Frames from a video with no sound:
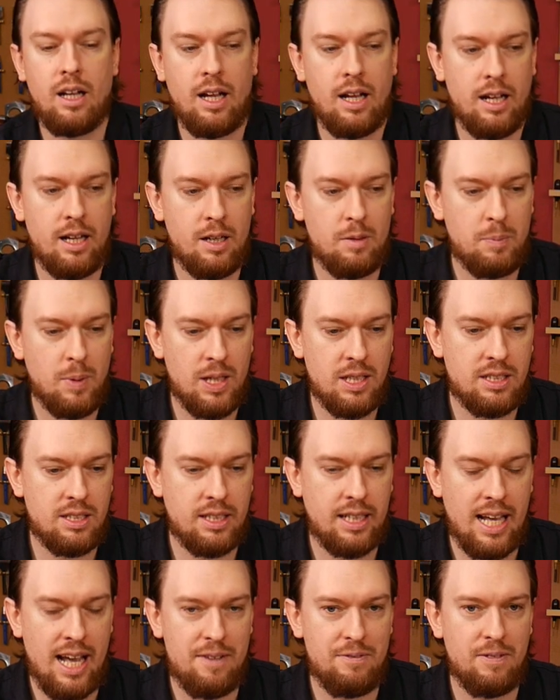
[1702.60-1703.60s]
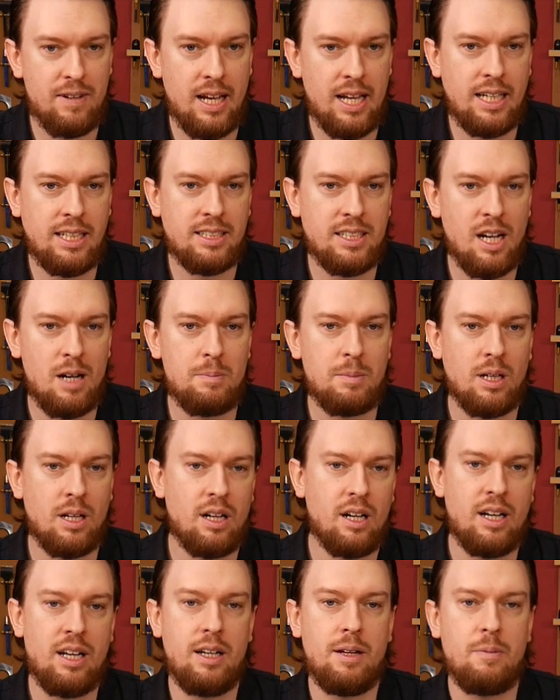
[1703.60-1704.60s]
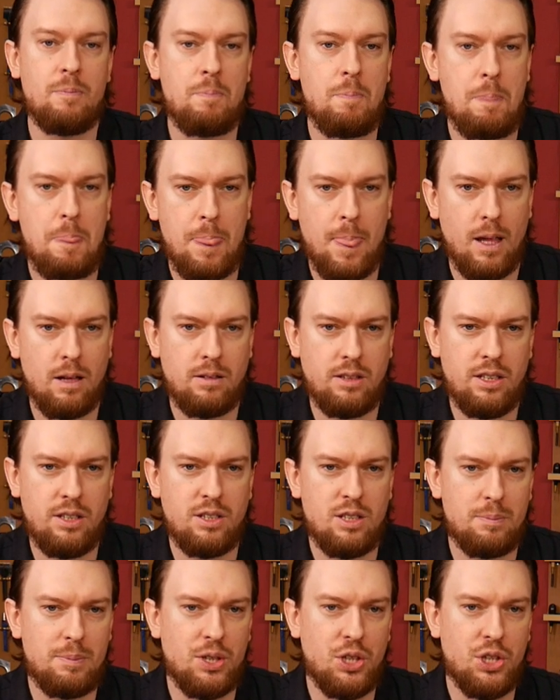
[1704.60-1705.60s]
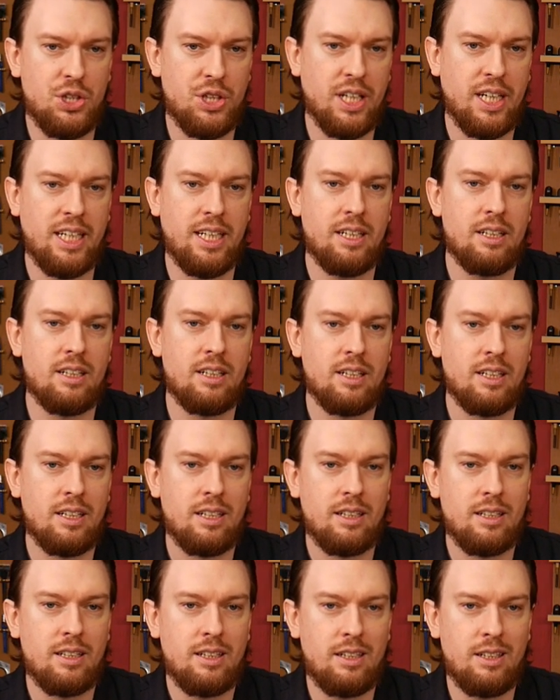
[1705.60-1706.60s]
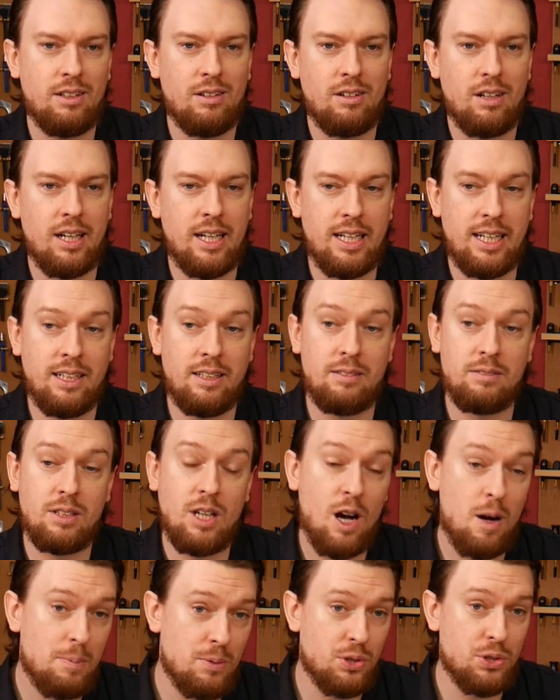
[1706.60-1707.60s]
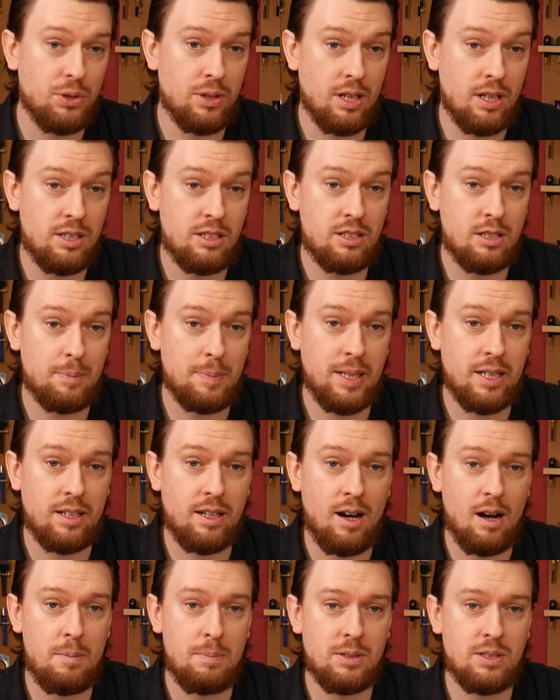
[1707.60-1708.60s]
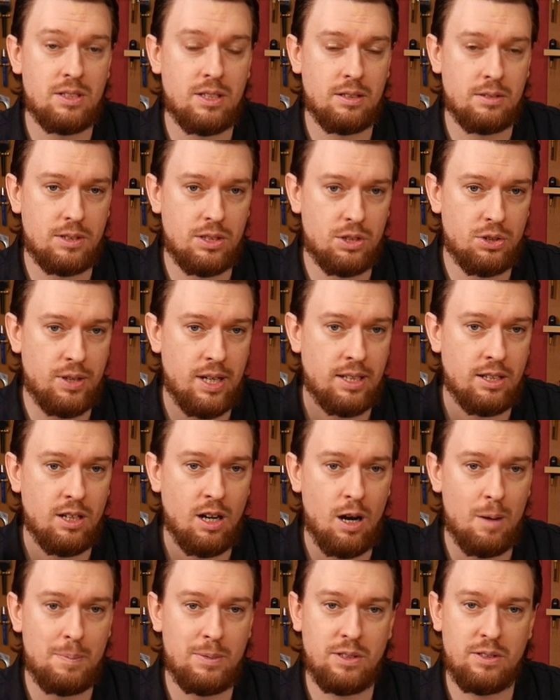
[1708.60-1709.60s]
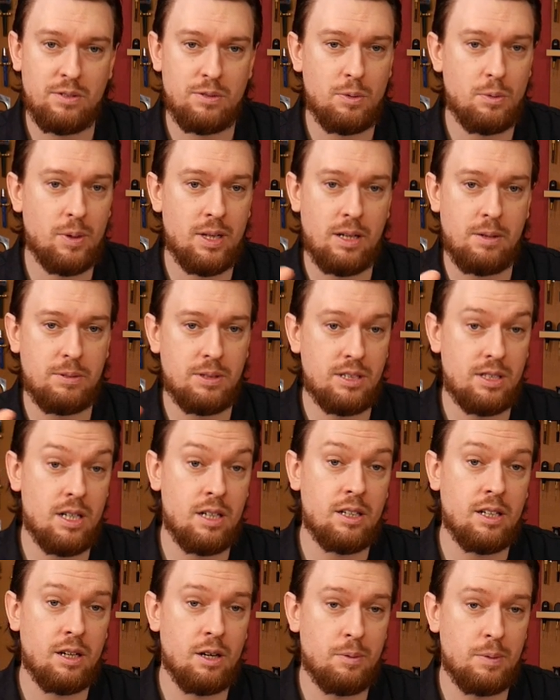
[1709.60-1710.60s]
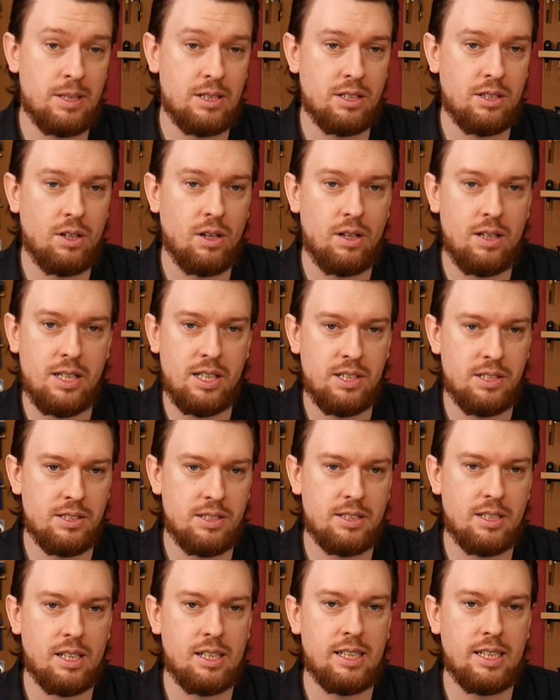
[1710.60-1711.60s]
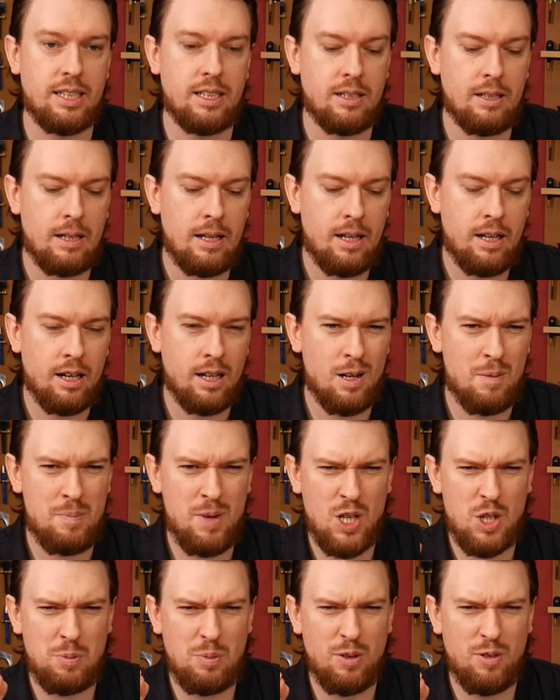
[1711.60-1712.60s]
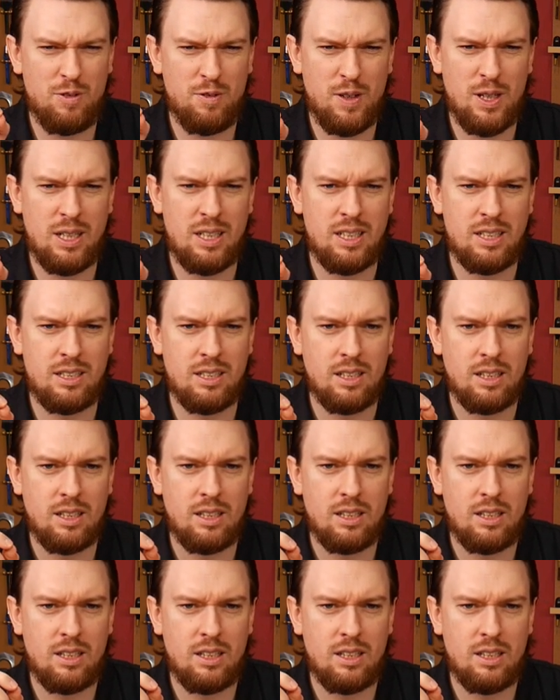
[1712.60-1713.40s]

And personally, every, any time that I use a machine, you know, like in carpentry, I used to be a carpenter. I was a trained carpenter from when I was younger. I went to college and studied it, and I much preferred,